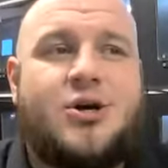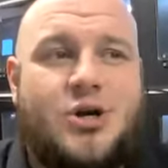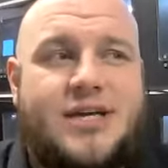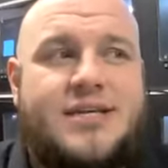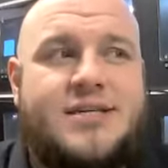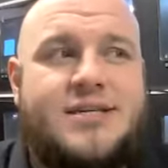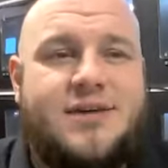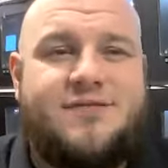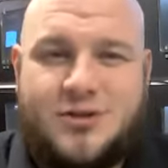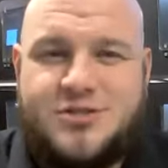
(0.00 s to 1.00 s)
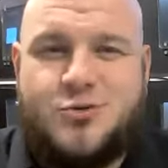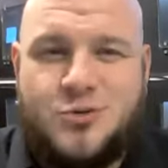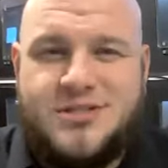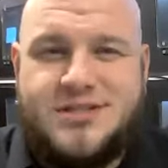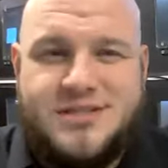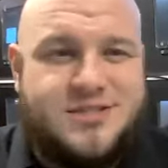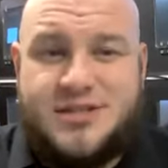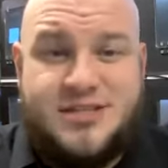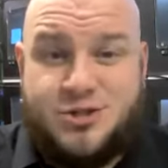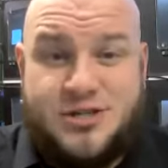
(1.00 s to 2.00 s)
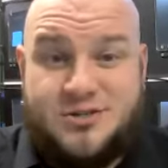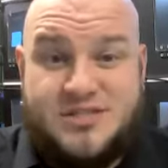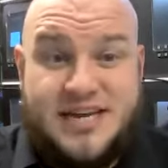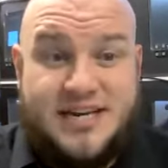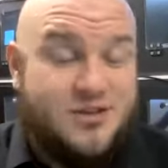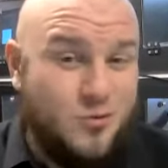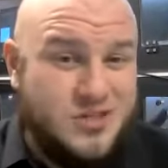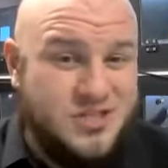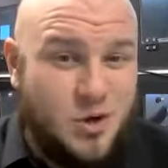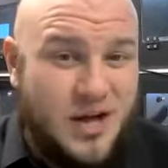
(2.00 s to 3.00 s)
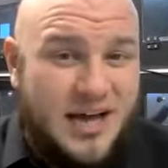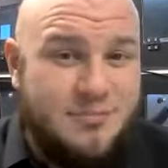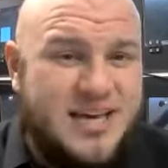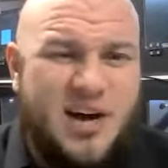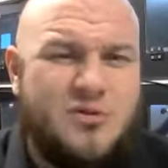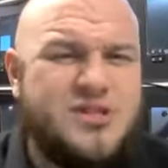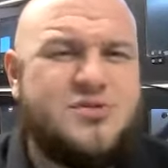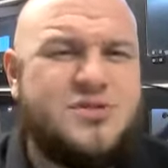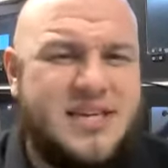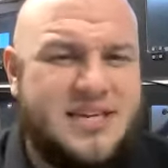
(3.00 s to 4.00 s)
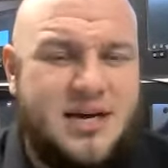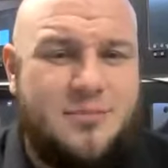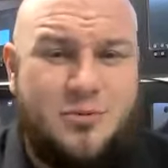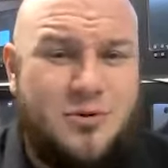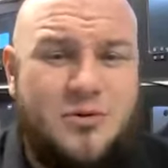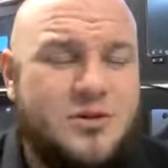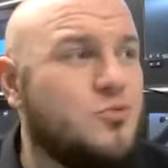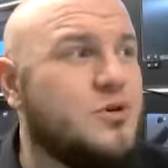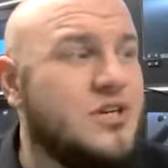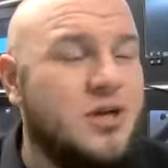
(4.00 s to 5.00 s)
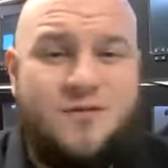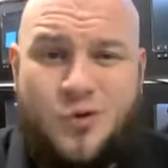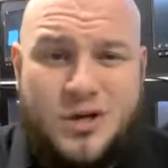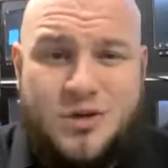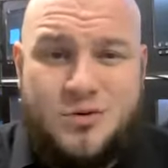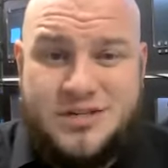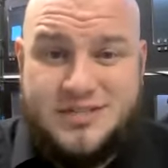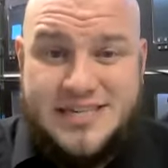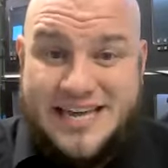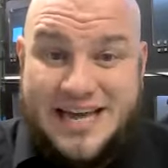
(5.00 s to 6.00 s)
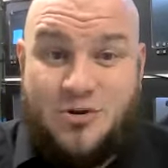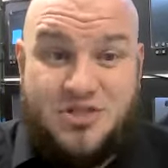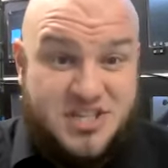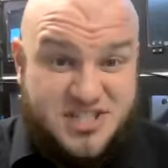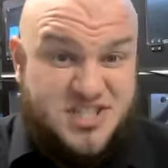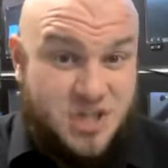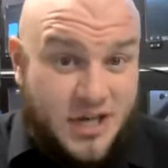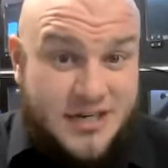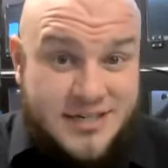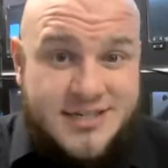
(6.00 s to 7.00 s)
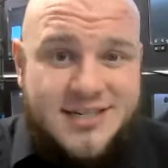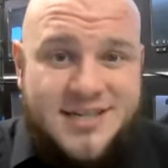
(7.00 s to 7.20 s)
all right, I found this lizard outside and there was no hobby, how would you set it up? Well, you wouldn't take out the sun.